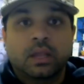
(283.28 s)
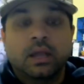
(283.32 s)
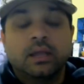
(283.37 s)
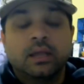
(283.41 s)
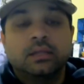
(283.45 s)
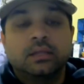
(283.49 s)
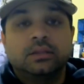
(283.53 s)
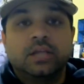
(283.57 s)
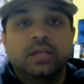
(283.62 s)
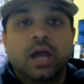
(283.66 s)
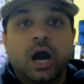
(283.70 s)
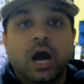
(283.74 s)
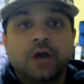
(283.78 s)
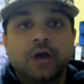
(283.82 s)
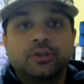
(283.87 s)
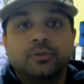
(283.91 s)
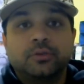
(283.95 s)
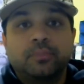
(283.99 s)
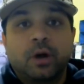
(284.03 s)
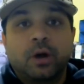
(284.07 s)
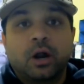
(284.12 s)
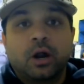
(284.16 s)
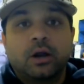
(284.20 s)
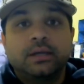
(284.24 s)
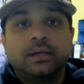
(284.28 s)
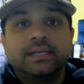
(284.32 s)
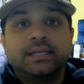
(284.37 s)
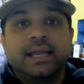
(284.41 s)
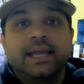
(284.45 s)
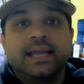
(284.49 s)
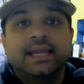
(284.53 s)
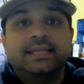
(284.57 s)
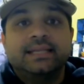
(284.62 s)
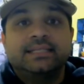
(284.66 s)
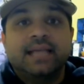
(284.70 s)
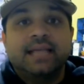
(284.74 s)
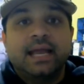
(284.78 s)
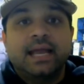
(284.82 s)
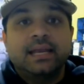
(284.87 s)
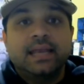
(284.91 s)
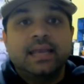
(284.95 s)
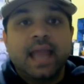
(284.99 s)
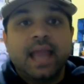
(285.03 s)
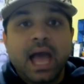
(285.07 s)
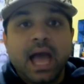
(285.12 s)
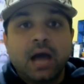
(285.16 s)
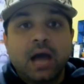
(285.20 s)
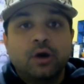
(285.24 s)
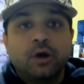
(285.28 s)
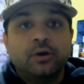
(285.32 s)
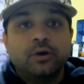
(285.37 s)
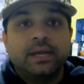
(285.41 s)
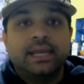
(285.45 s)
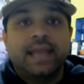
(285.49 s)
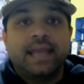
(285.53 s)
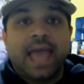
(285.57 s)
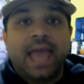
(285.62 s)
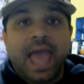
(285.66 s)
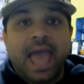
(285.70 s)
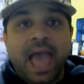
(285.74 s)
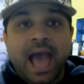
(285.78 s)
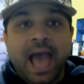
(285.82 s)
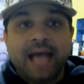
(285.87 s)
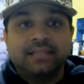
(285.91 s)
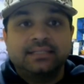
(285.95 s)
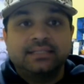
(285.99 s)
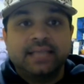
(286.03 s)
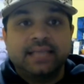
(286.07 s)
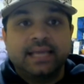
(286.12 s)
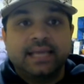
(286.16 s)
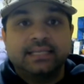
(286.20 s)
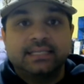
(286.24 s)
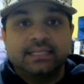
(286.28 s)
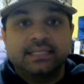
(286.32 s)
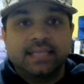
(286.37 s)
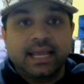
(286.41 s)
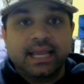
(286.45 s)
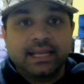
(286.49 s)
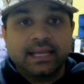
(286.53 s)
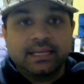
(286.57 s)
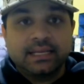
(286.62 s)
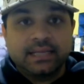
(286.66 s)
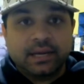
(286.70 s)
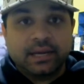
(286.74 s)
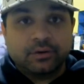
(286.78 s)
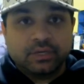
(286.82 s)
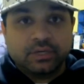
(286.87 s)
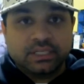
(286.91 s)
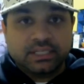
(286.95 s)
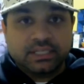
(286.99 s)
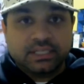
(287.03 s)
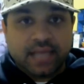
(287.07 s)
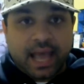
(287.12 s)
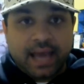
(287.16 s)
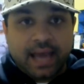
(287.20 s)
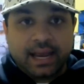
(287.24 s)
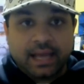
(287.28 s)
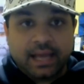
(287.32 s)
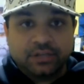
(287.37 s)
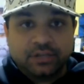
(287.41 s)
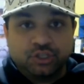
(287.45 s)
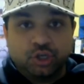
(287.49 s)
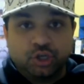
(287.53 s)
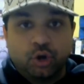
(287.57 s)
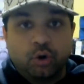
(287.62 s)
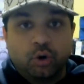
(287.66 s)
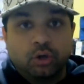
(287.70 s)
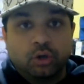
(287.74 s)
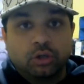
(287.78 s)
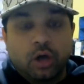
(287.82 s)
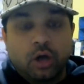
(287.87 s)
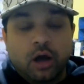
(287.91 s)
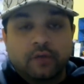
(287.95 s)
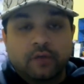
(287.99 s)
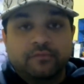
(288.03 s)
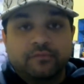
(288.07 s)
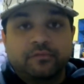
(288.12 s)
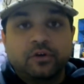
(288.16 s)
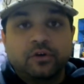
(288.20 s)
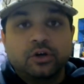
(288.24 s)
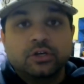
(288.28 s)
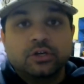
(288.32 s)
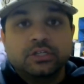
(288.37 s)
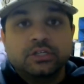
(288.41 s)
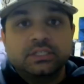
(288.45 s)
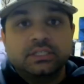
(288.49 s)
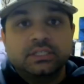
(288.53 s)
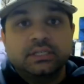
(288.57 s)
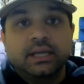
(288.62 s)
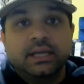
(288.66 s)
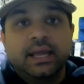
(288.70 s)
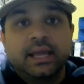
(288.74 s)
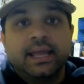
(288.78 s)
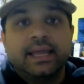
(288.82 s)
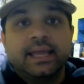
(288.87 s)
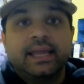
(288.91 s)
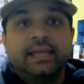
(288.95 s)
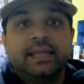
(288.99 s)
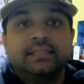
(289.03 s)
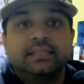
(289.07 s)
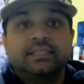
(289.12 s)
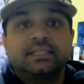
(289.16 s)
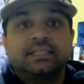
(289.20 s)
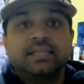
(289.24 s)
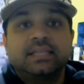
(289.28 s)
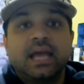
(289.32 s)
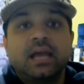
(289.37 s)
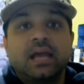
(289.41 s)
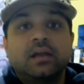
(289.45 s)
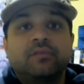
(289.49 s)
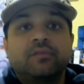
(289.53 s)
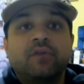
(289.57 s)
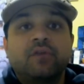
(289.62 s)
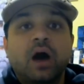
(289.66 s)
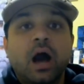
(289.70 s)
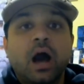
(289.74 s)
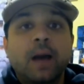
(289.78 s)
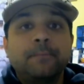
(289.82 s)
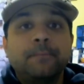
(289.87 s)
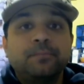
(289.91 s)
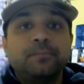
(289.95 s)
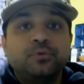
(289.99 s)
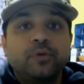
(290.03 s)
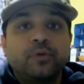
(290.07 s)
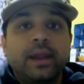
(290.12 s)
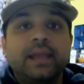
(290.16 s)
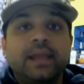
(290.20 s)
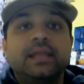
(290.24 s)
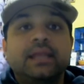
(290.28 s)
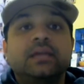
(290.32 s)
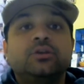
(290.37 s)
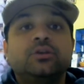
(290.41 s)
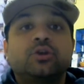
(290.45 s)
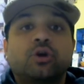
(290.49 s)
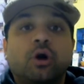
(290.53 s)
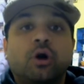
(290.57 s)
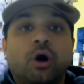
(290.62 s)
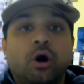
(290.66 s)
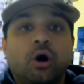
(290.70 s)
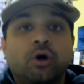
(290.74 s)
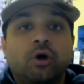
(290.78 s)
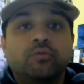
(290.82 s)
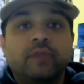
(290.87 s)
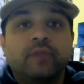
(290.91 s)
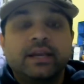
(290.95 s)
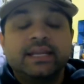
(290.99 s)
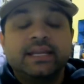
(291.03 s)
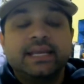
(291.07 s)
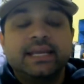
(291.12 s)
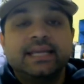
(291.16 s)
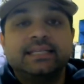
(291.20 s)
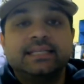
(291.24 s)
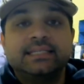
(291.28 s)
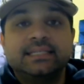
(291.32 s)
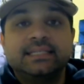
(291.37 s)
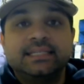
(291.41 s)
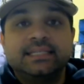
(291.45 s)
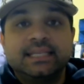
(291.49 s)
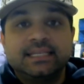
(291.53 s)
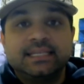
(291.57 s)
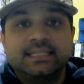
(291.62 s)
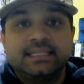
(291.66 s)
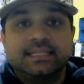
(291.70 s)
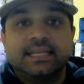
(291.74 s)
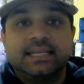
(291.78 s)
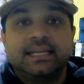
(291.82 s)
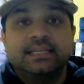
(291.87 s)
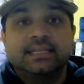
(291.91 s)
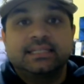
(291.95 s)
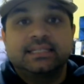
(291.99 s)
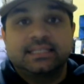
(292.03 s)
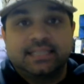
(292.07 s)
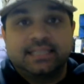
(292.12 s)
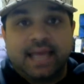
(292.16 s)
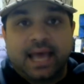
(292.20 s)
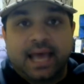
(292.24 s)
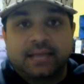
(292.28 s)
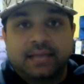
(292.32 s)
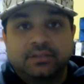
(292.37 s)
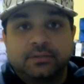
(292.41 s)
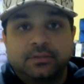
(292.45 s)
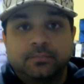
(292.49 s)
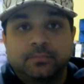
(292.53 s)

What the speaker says: The other part is that now it adds a secondary stat as you go along first, instead of upgrading your already existing stat.